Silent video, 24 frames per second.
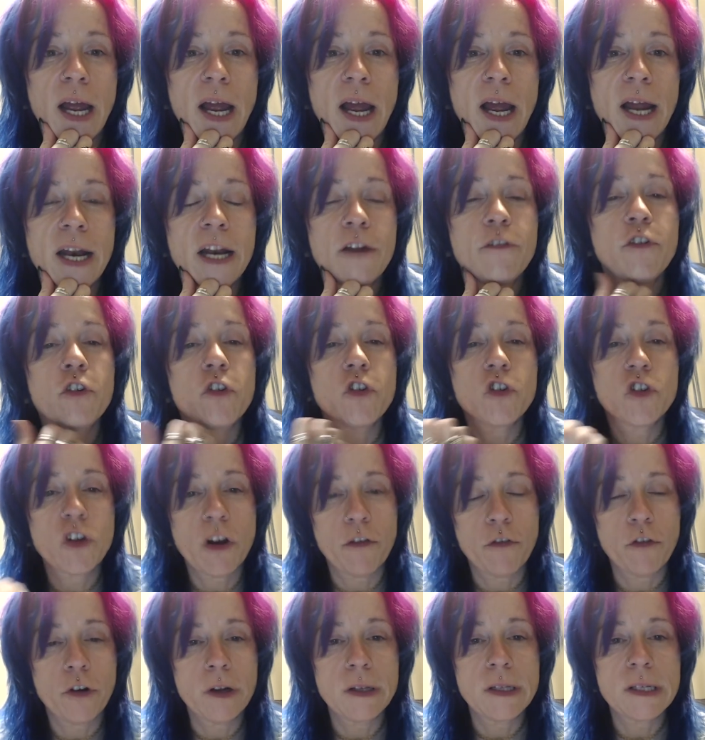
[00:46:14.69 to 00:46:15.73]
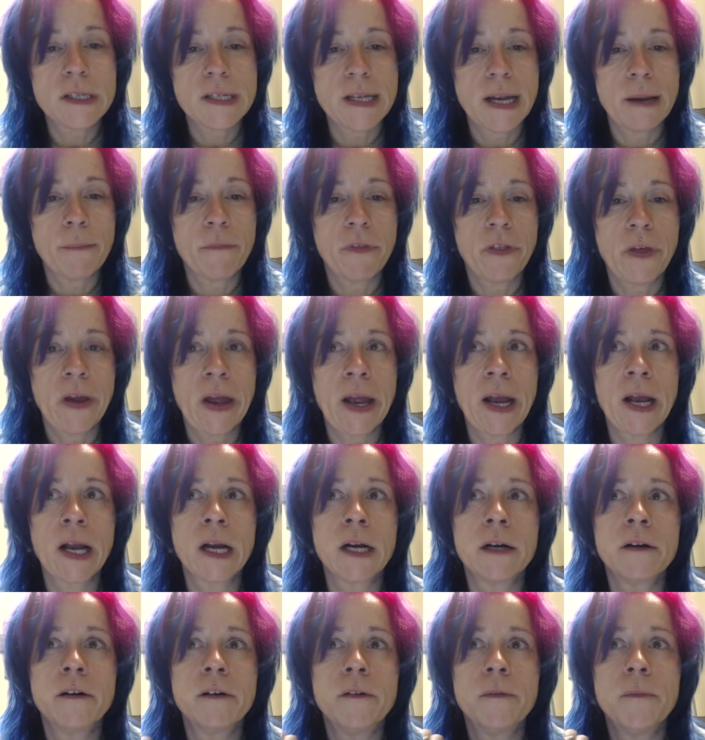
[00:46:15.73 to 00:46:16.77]
And if you're suffering the same thing,
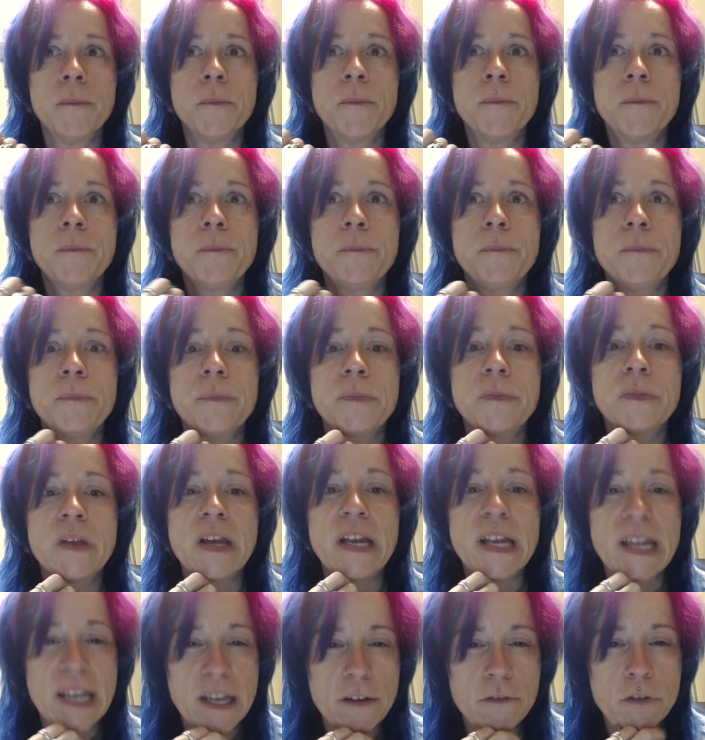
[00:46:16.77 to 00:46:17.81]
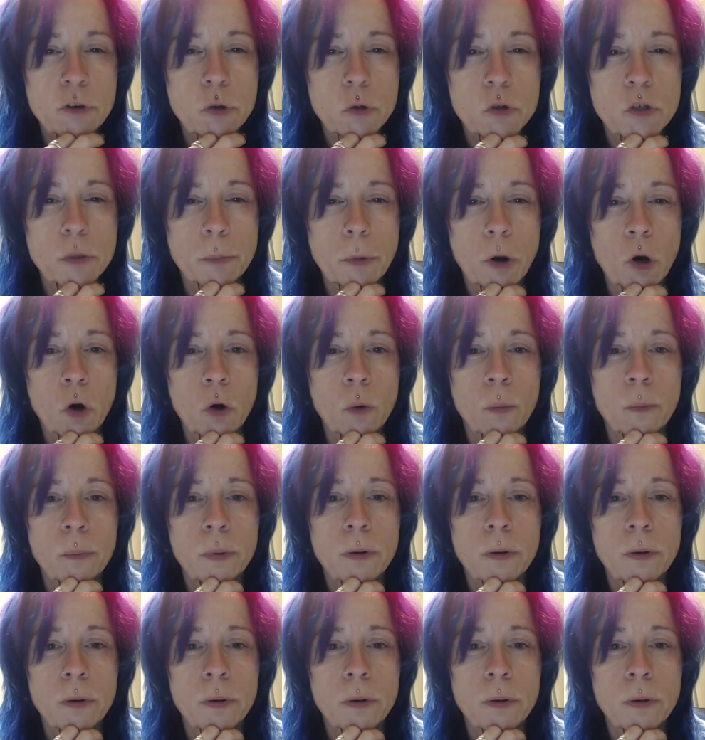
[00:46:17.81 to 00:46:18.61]
they give you some hope.